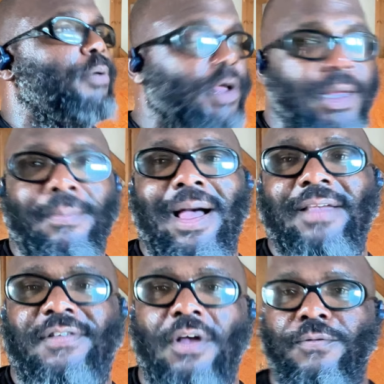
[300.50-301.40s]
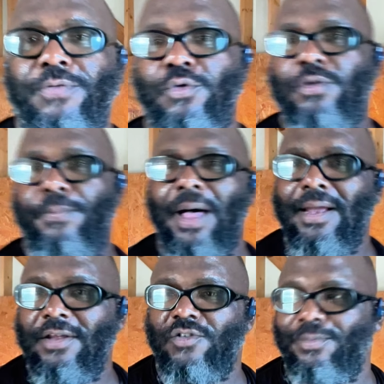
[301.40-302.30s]
putting myself through the
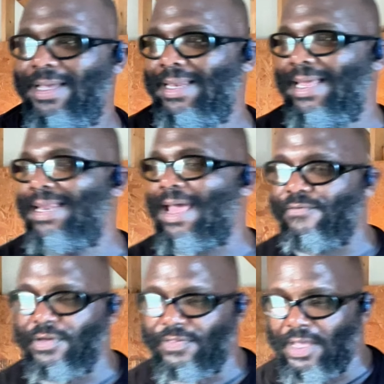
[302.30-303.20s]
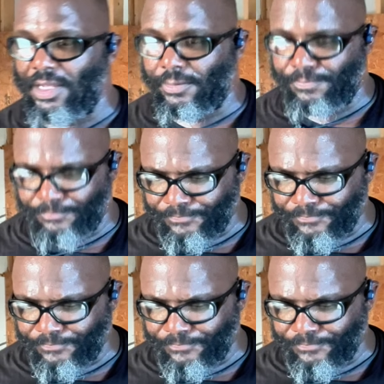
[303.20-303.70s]
punishment and everything